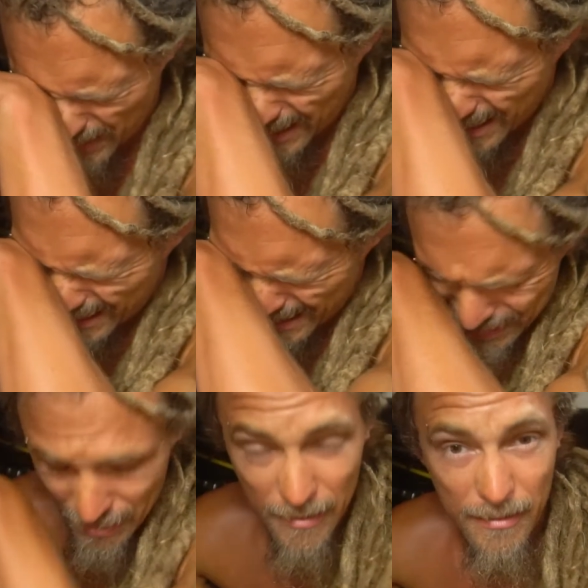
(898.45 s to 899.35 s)
that
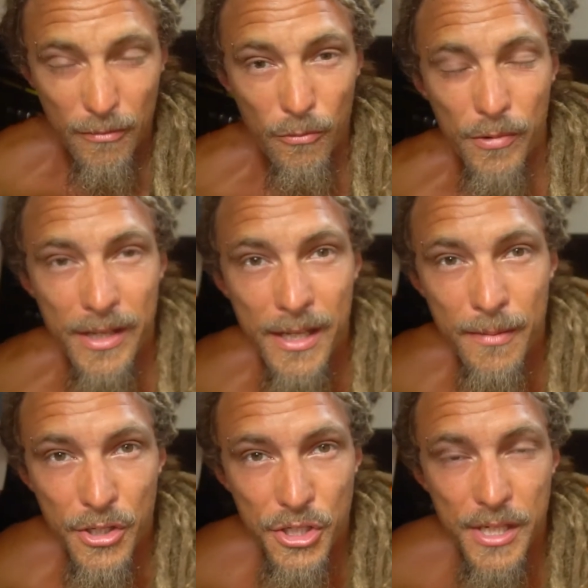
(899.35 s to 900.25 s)
can
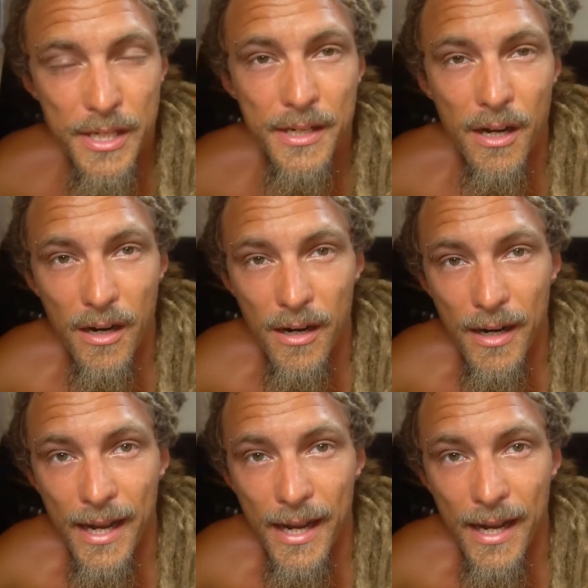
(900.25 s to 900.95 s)
remachine our